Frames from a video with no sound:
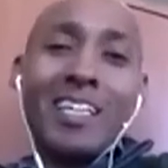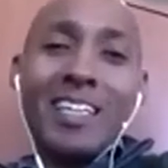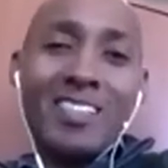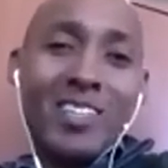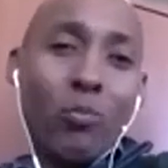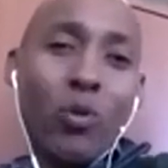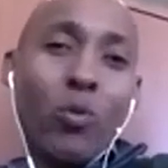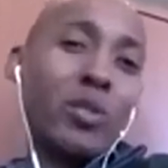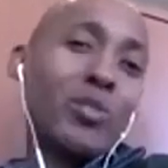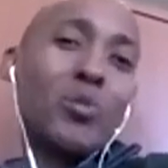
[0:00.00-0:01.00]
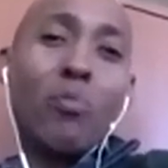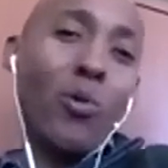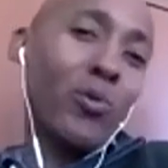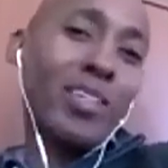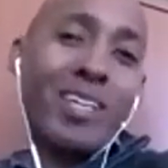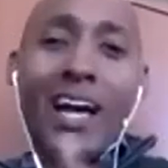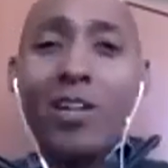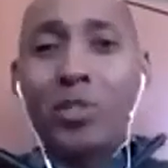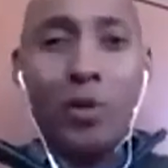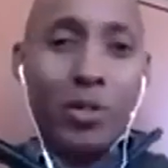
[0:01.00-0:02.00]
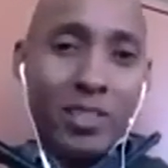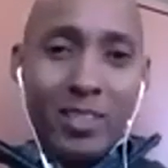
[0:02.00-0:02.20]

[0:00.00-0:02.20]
eats up what we do more than the college market.